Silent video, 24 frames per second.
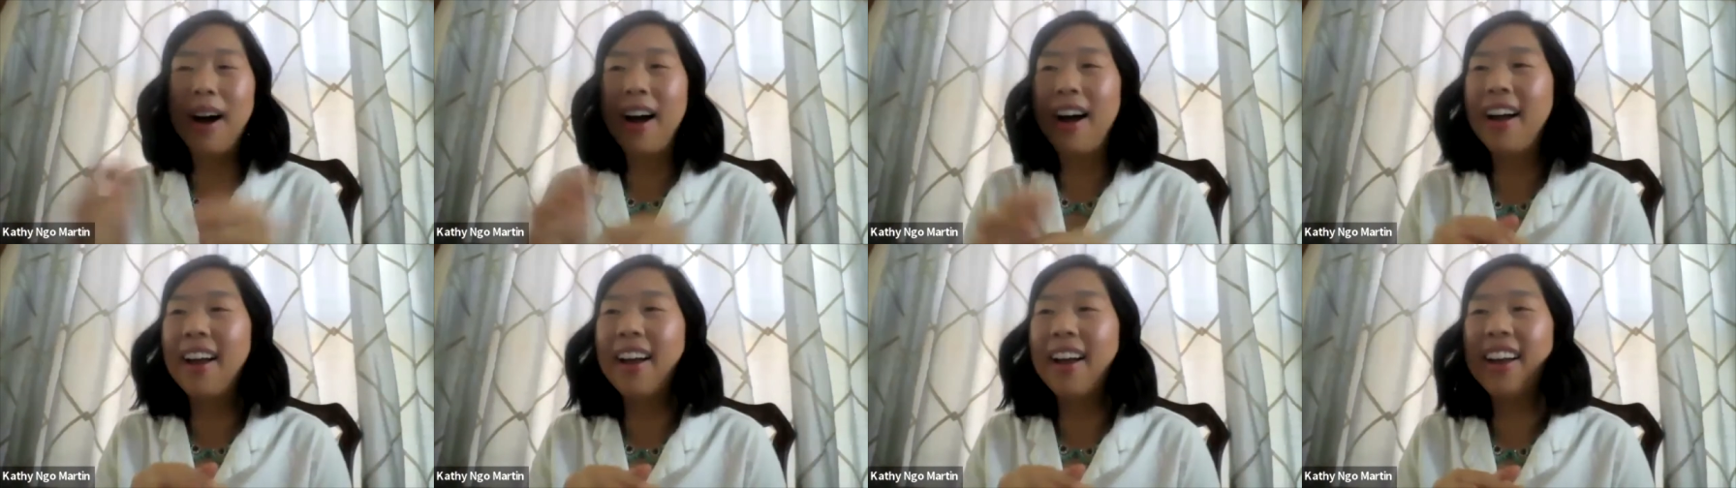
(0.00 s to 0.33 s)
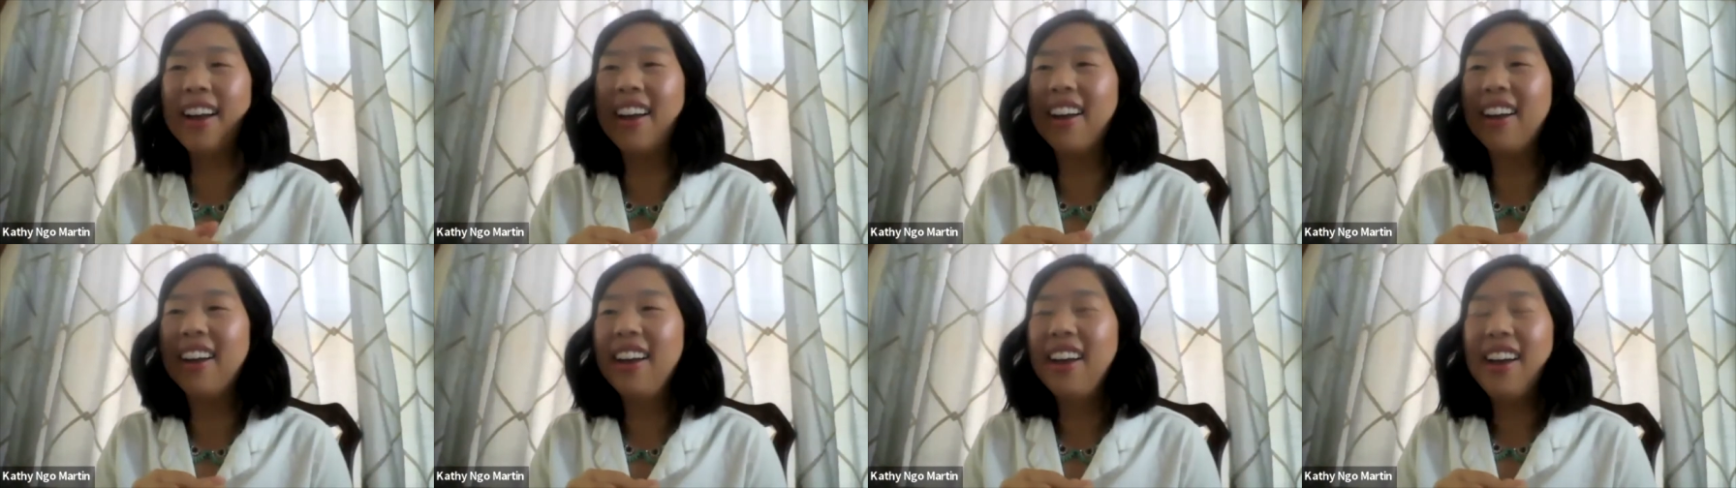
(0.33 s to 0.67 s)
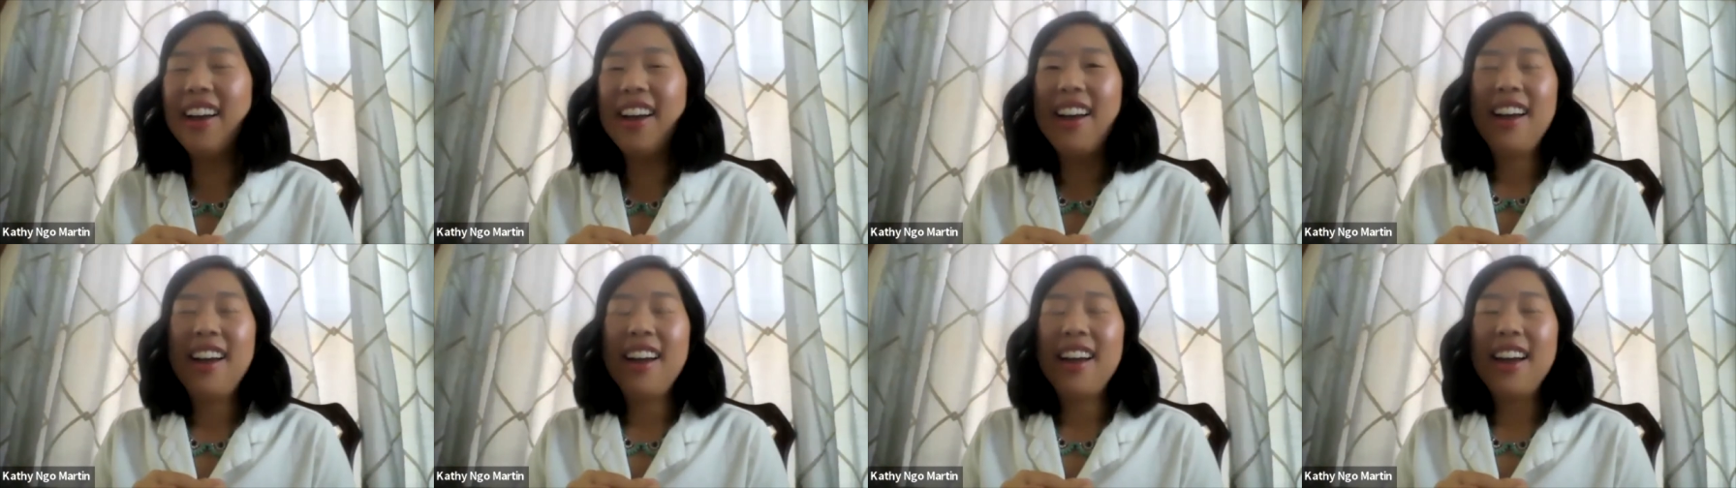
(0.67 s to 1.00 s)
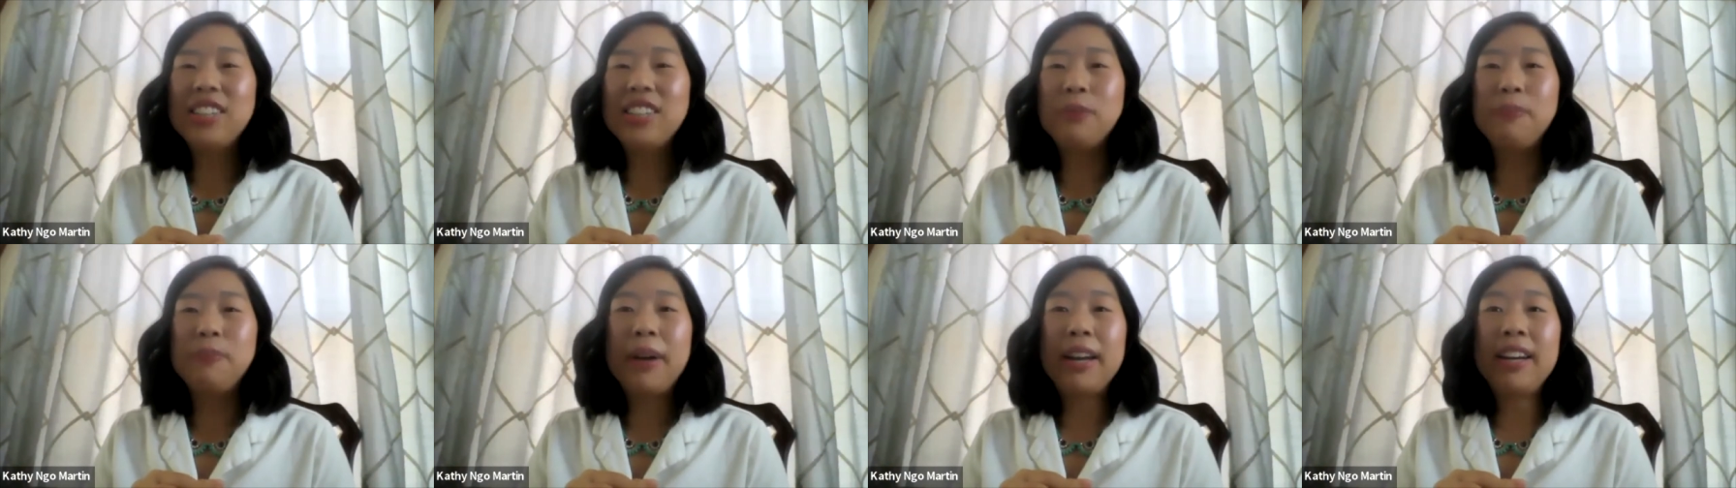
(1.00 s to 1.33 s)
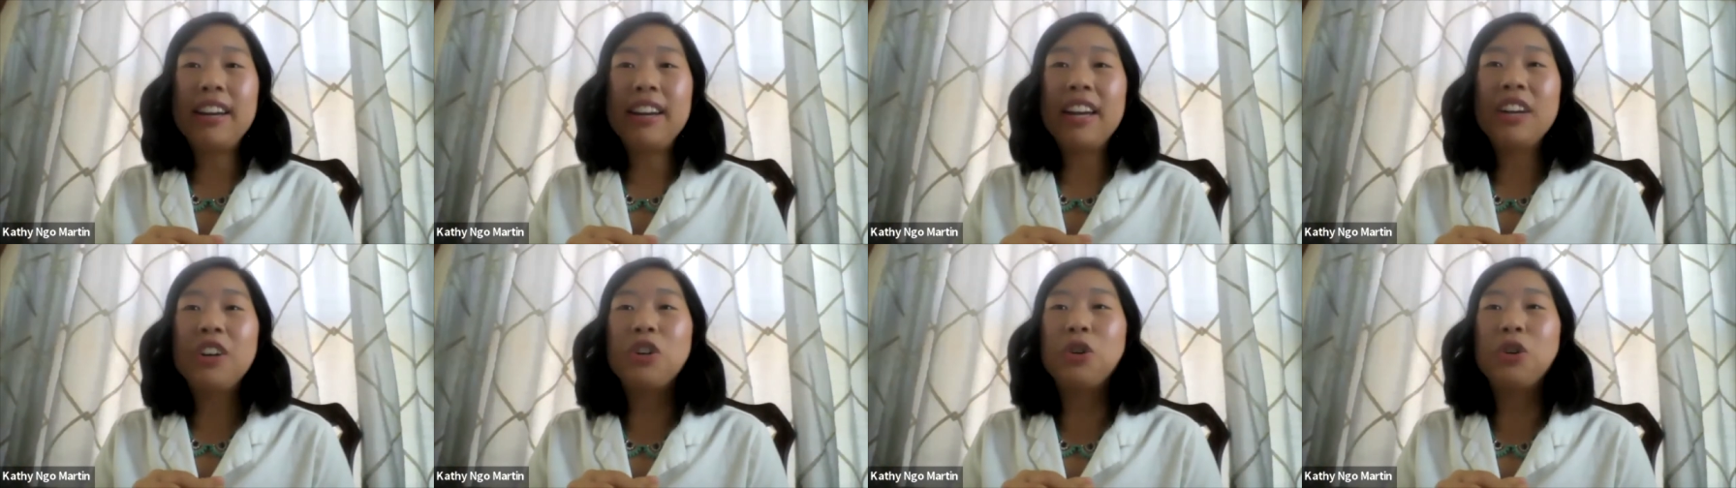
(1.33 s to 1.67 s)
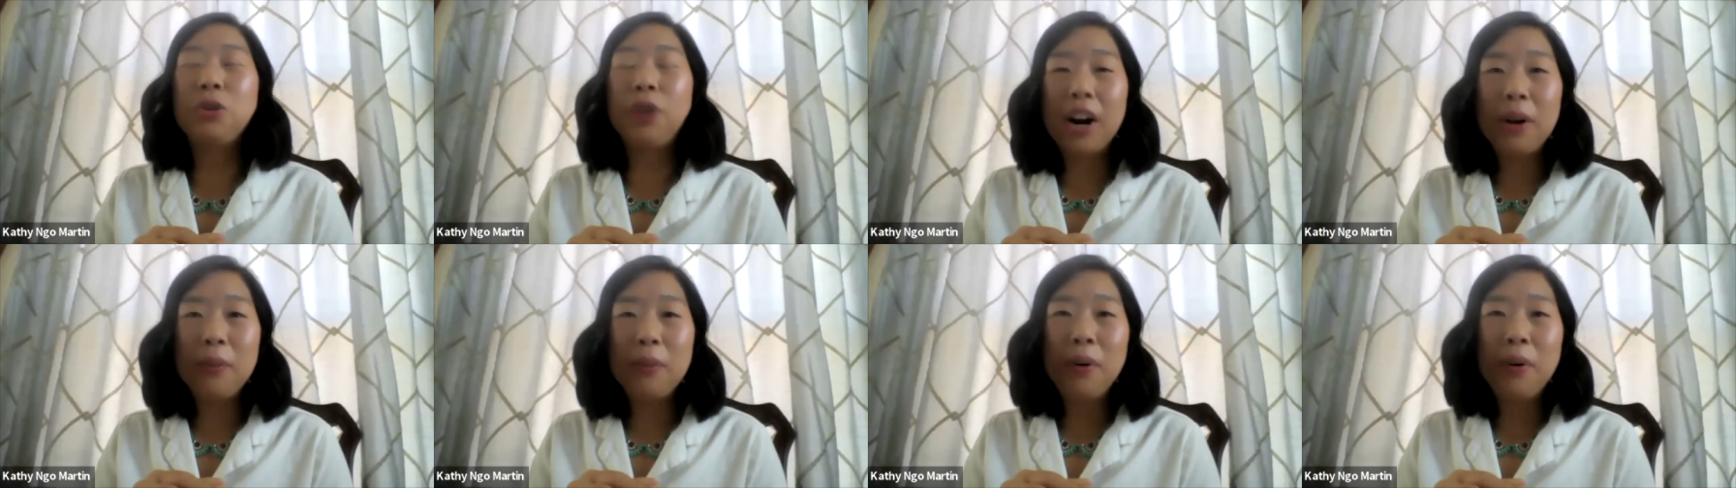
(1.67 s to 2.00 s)
I it's been
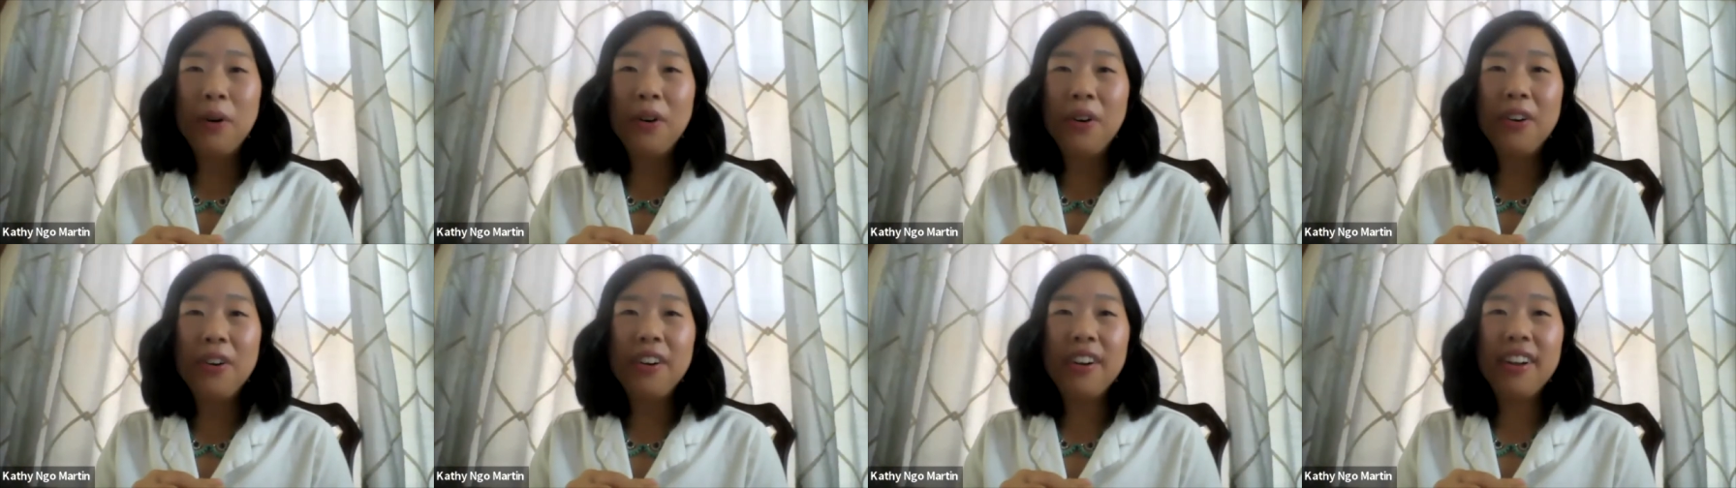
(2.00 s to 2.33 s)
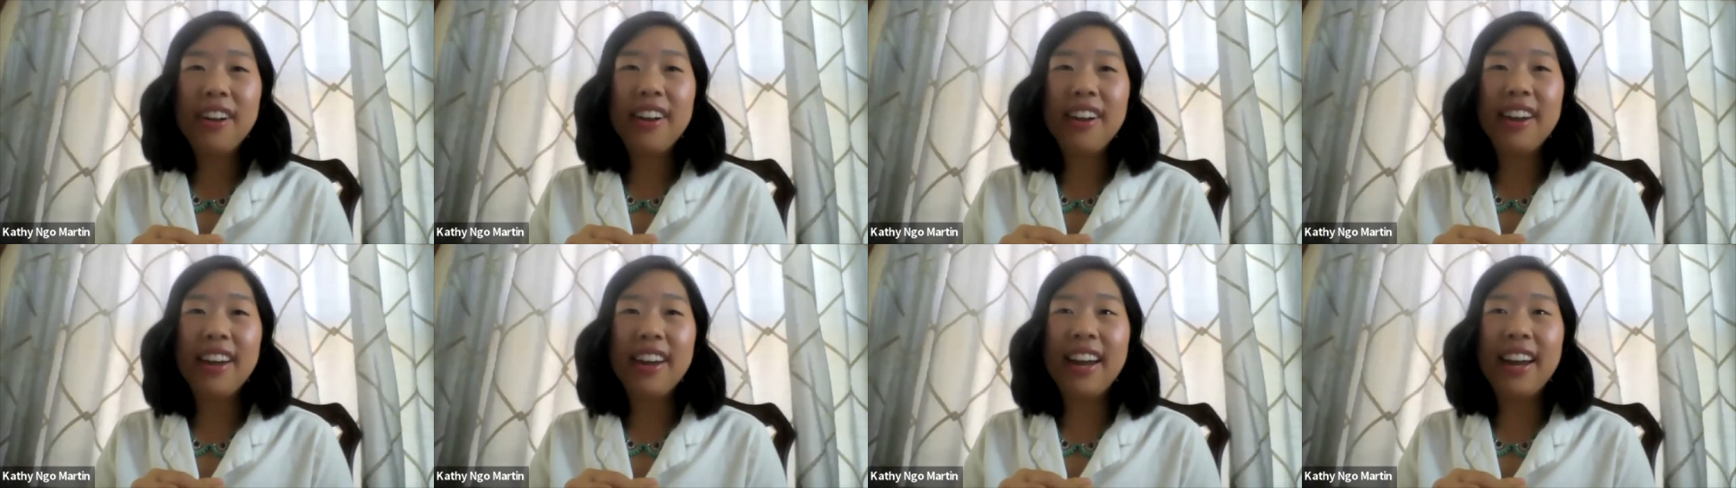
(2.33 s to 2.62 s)
incredible